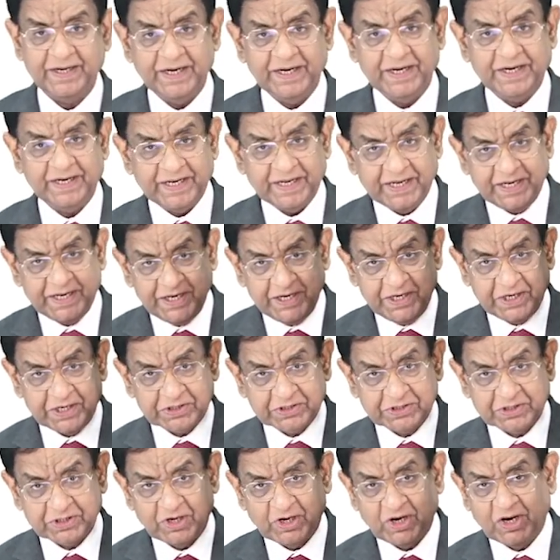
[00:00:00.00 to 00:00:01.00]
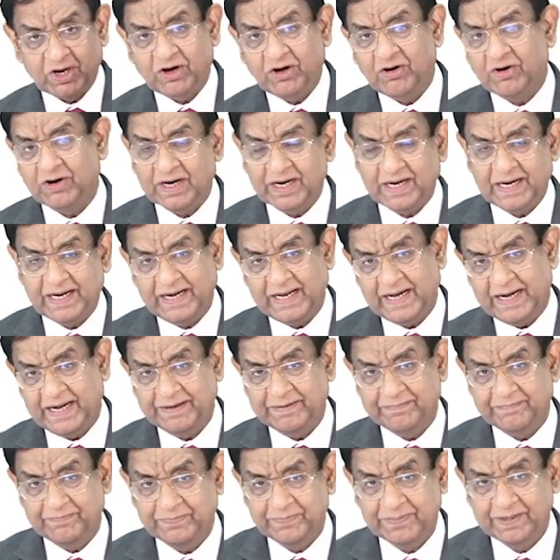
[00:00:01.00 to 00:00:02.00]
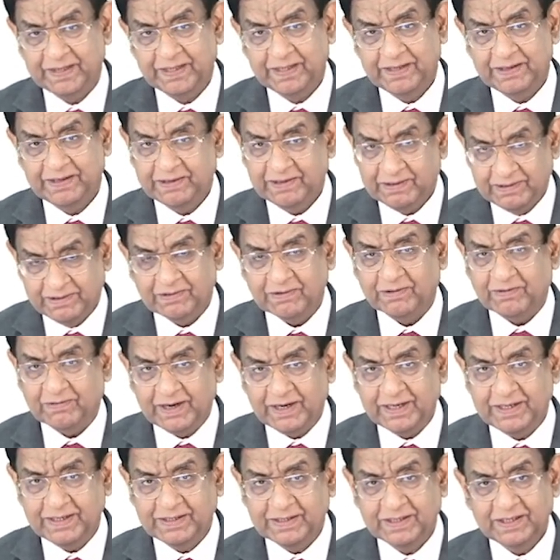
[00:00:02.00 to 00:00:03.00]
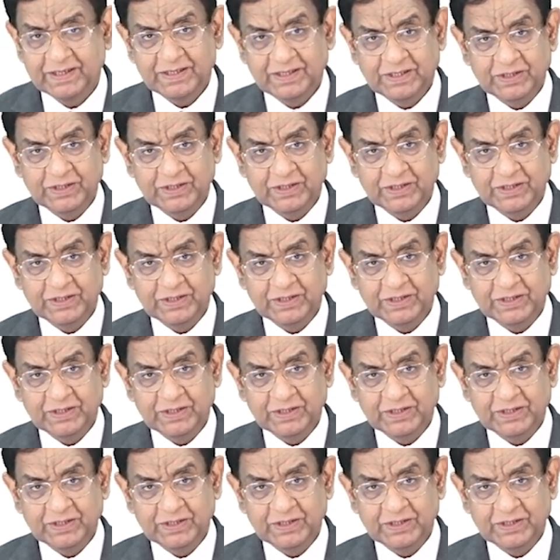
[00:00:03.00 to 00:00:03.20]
It takes long time, right?